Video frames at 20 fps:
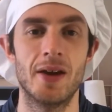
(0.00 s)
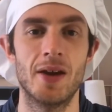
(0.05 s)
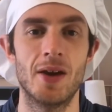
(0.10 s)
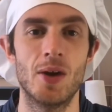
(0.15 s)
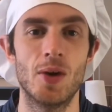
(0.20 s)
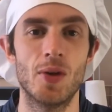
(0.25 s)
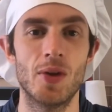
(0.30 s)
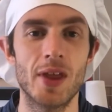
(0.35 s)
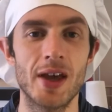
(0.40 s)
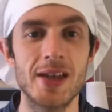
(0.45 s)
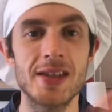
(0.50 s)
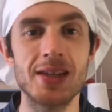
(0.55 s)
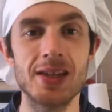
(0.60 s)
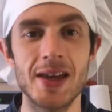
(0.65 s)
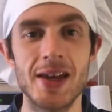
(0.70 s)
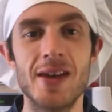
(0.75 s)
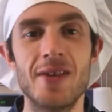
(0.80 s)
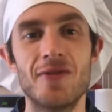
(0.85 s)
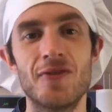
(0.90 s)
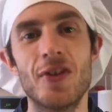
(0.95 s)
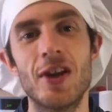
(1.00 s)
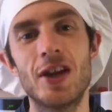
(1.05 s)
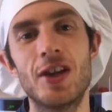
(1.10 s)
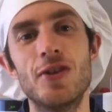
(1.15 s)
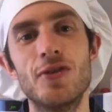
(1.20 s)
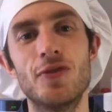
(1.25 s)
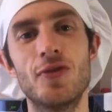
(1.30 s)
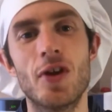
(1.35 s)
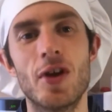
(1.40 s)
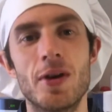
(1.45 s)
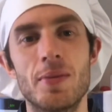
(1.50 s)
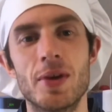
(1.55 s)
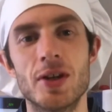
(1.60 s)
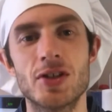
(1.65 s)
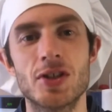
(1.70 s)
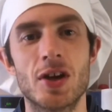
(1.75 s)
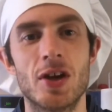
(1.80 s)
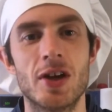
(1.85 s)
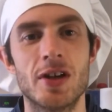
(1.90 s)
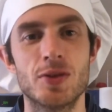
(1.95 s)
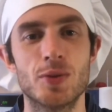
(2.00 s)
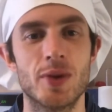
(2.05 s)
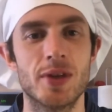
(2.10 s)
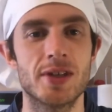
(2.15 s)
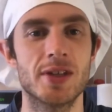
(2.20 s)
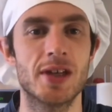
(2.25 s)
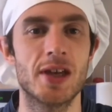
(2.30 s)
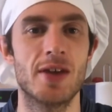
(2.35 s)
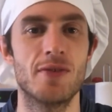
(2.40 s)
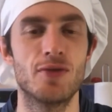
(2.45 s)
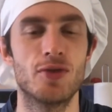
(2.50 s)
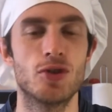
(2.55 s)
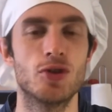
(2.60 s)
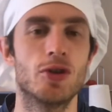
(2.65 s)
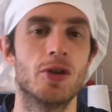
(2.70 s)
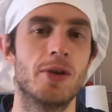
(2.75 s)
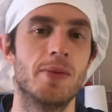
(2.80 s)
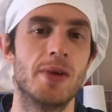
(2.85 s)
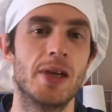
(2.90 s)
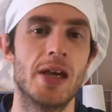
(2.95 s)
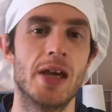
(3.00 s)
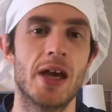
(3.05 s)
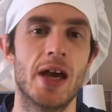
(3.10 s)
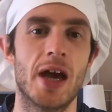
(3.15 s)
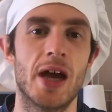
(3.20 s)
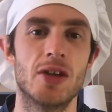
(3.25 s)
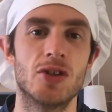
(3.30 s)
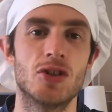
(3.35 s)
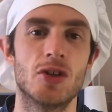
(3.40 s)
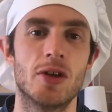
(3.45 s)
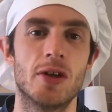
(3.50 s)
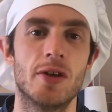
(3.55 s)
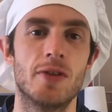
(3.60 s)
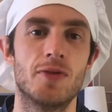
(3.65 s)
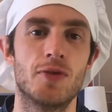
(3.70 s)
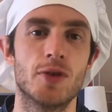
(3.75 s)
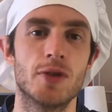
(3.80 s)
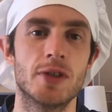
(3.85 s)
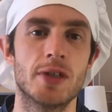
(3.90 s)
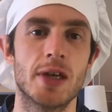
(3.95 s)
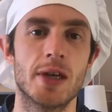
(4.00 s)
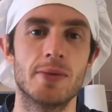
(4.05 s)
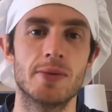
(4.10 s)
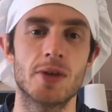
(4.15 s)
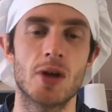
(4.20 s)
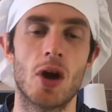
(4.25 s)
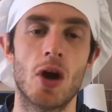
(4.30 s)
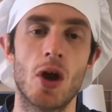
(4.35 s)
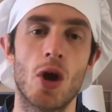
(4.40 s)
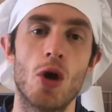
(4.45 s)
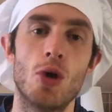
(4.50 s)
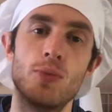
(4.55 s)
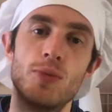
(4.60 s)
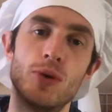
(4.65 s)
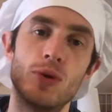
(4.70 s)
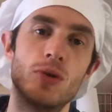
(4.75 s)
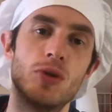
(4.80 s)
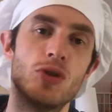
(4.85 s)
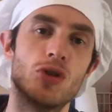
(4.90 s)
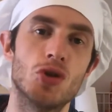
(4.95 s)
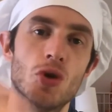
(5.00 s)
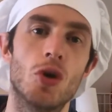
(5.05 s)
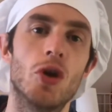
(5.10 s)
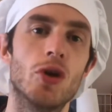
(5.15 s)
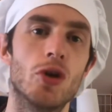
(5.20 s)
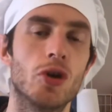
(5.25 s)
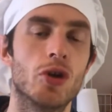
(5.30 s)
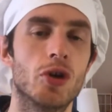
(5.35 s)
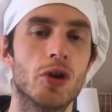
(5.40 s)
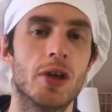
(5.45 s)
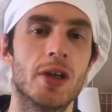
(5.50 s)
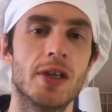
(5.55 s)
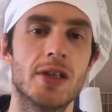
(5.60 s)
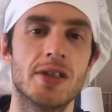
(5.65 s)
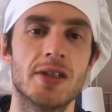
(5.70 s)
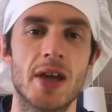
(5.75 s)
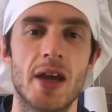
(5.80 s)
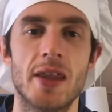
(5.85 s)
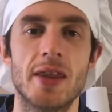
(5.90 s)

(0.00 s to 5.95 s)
Well, that's it. Thank you very much, guys, once again for joining me here at Journey of Footsteps. I hope you enjoy your cookies.